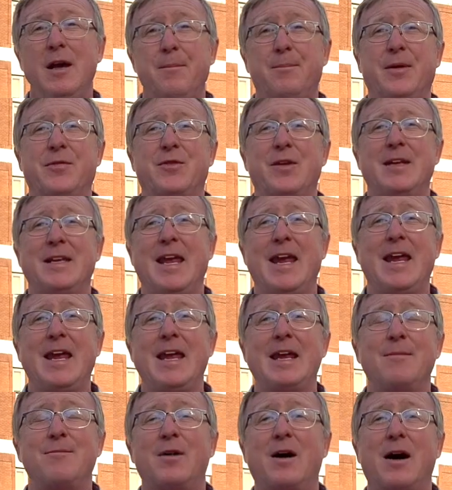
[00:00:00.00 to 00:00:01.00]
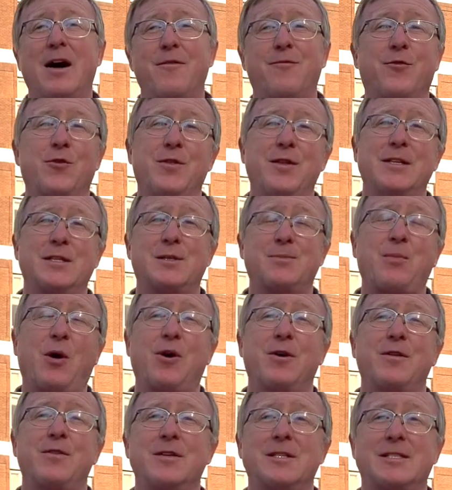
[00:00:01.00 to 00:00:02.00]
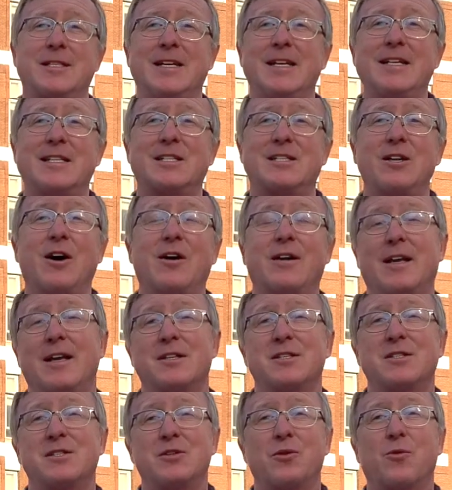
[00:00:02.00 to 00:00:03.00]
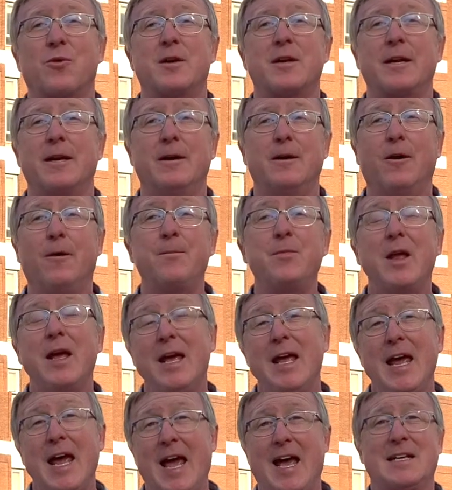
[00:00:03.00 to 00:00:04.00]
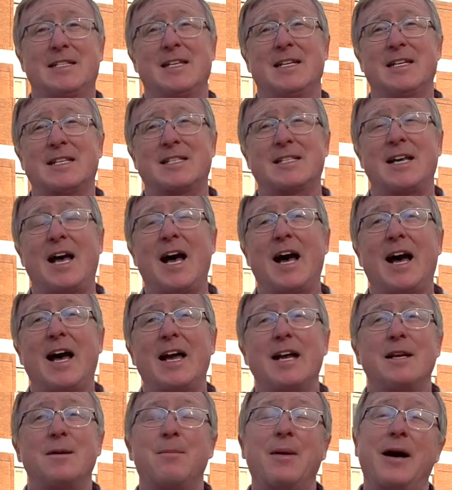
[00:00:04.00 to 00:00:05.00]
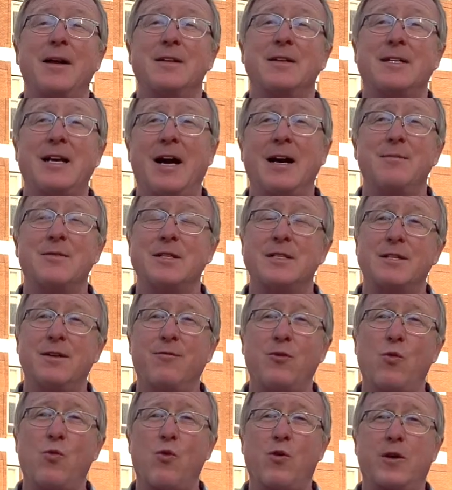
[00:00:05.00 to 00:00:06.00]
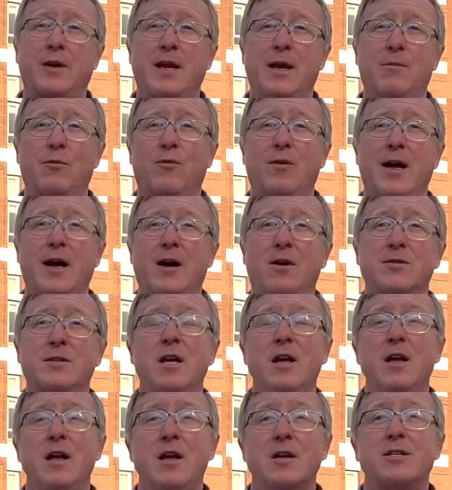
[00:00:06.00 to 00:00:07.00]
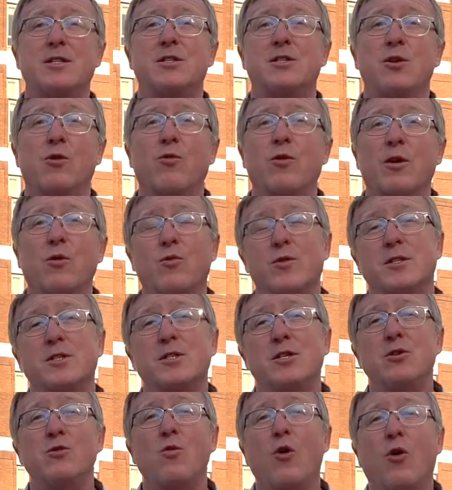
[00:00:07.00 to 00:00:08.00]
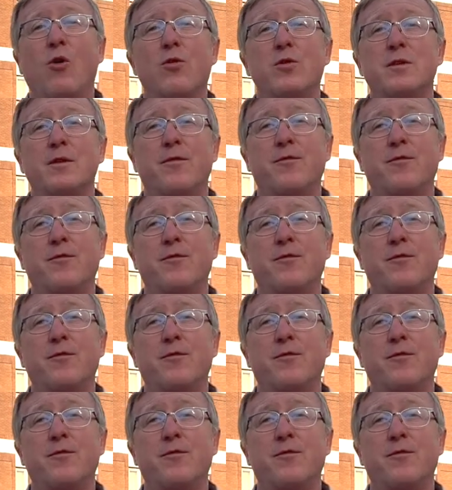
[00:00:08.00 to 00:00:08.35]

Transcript: but the name uh, for this part of the city stuck as Steuart Hill. As an aside, by the time the Civil War came around, Steuart was too old to